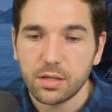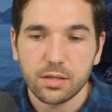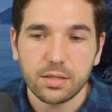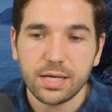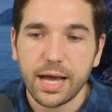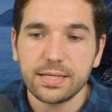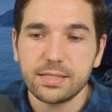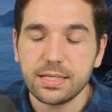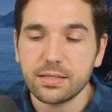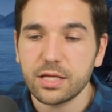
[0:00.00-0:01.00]
The
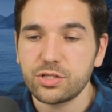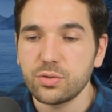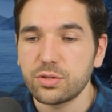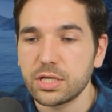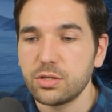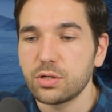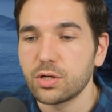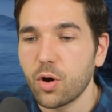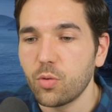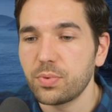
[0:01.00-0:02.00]
idea that you think you can
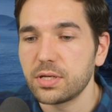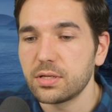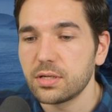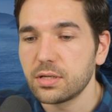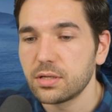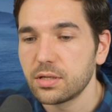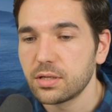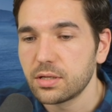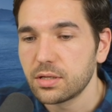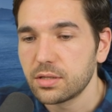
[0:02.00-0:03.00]
open
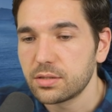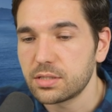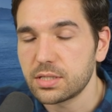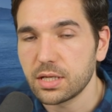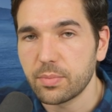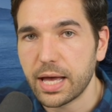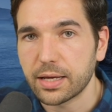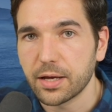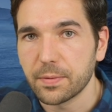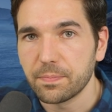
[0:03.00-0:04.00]
the city
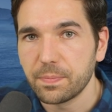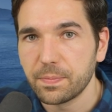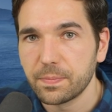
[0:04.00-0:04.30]
back up,